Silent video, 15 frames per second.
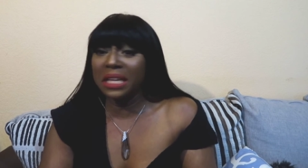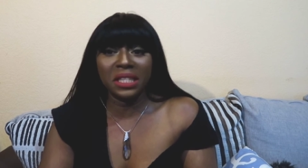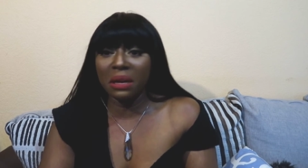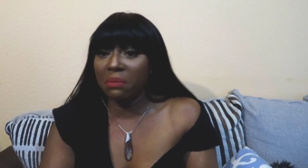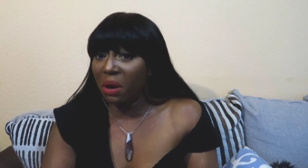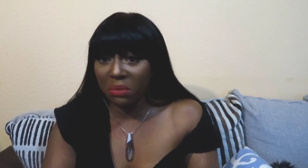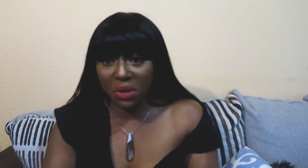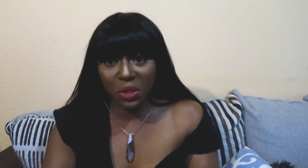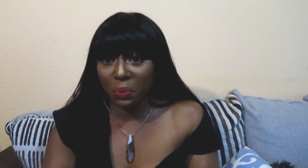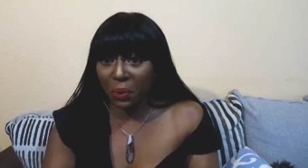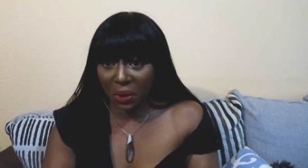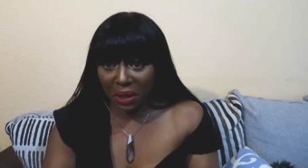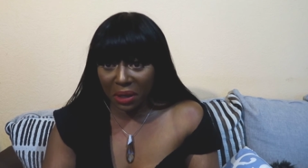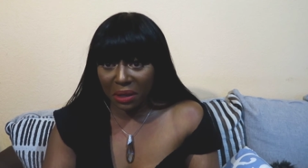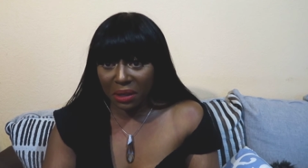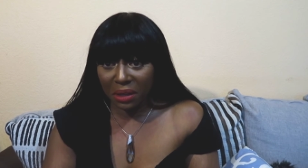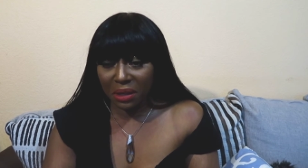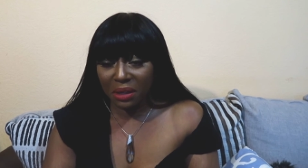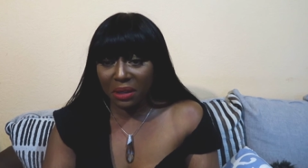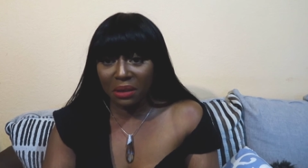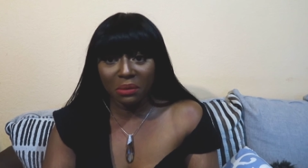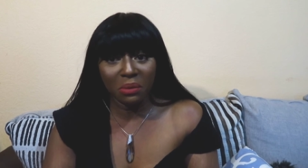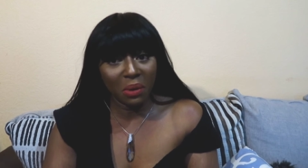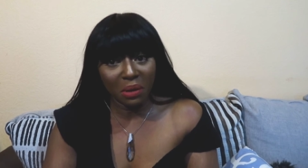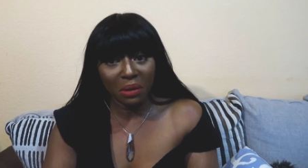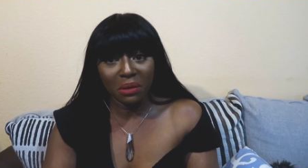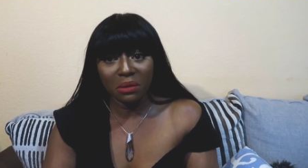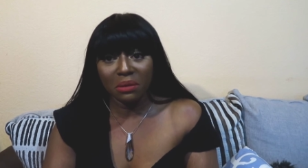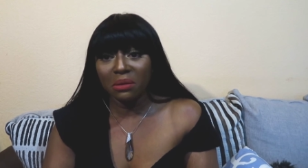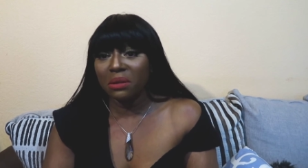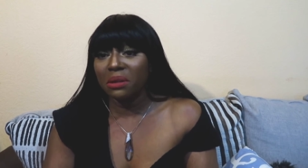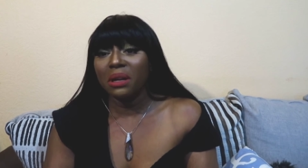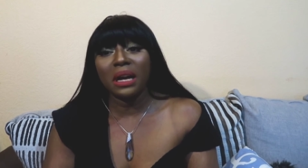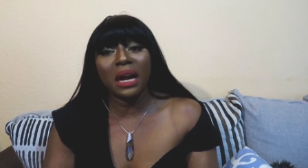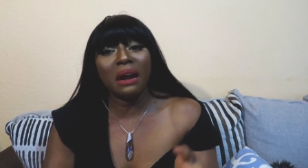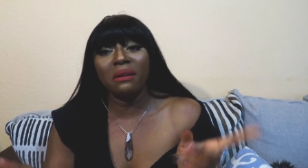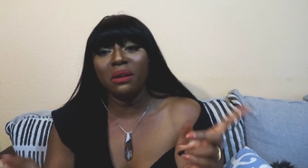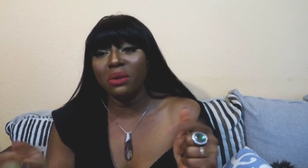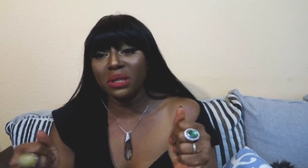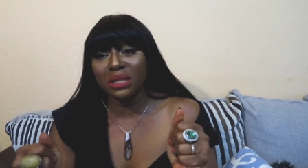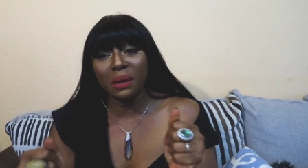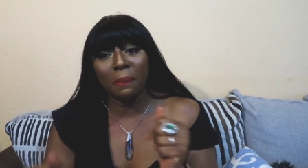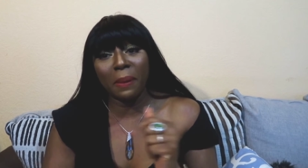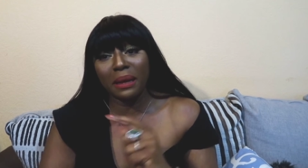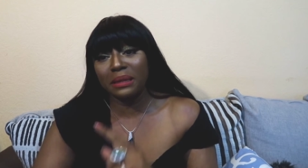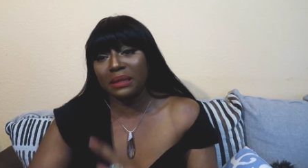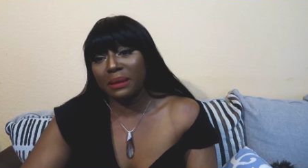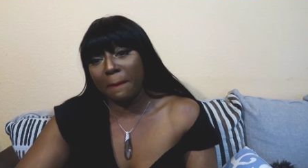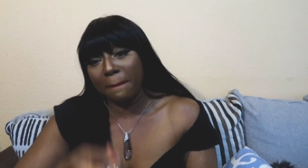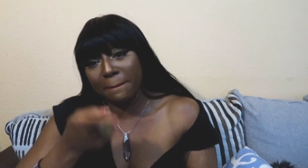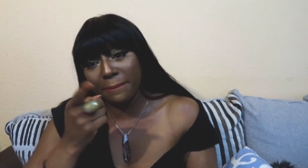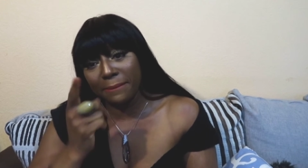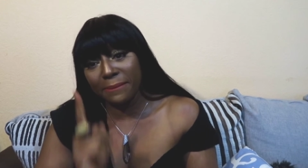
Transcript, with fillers: It's a mommy's boy. Well, carry your slippers.